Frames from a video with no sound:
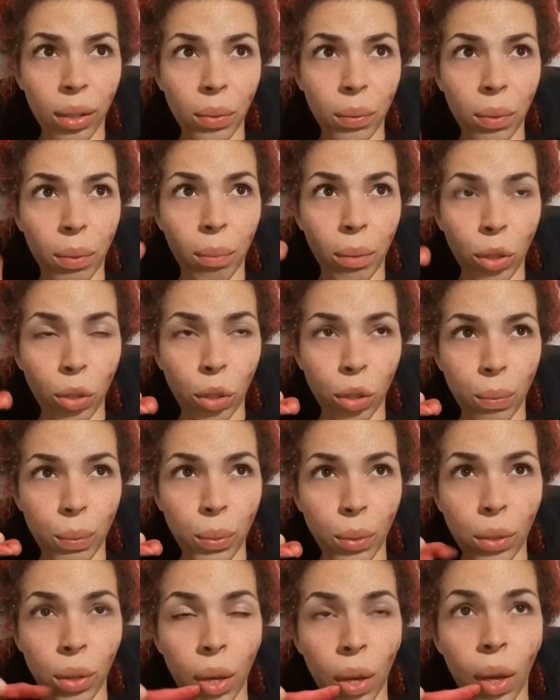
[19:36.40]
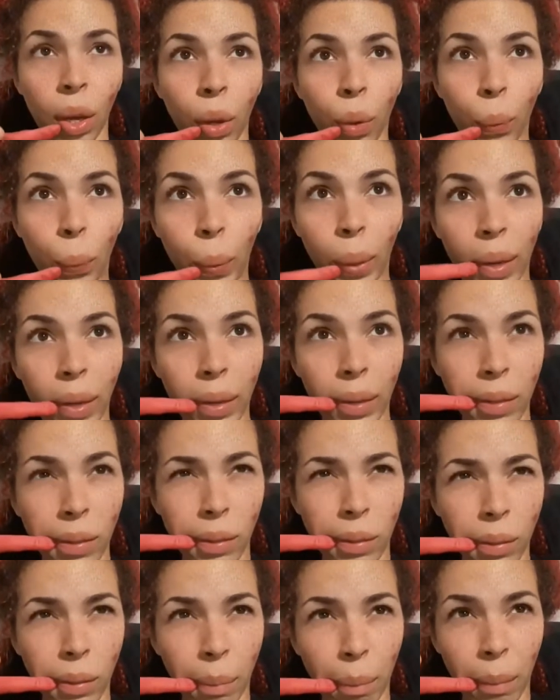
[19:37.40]
Also, my first psychedelic
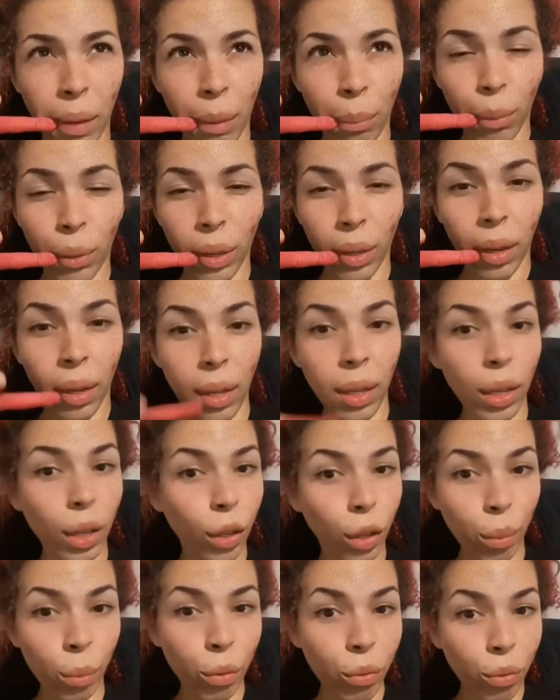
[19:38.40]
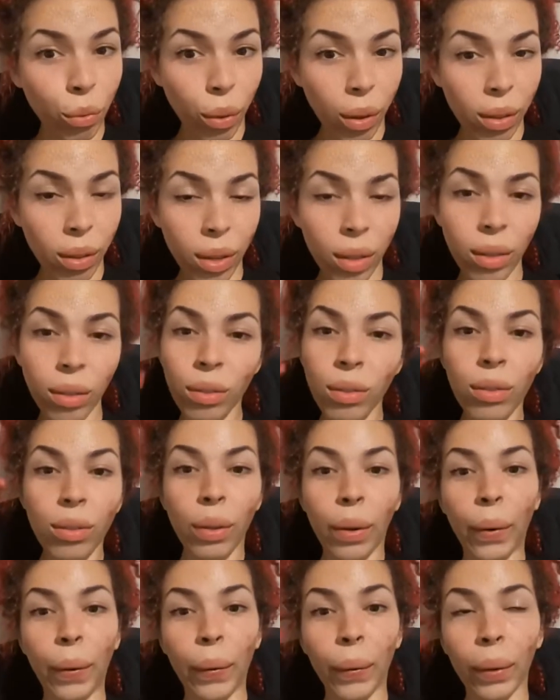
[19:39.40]
experience with mushrooms was
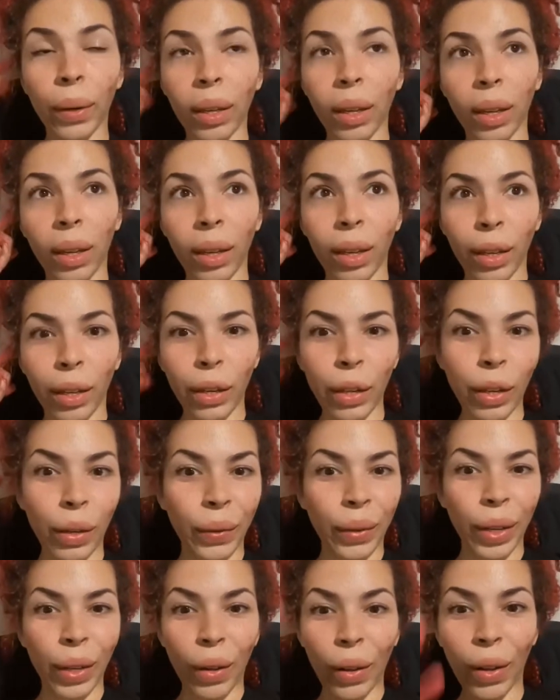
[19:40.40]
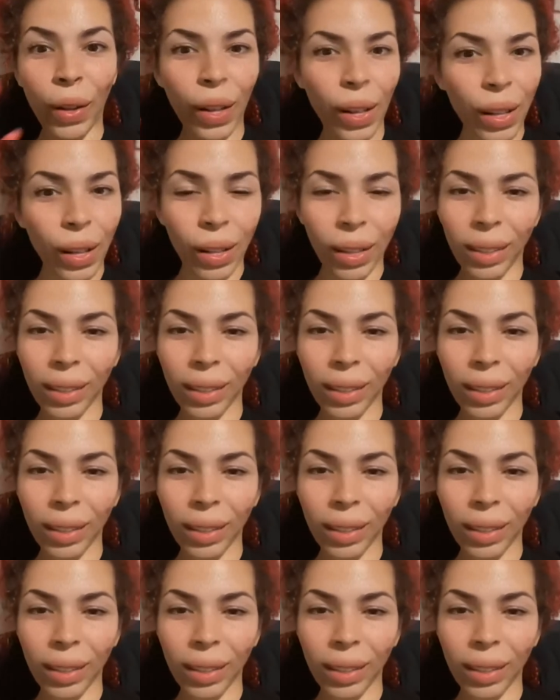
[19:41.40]
maybe a year before this.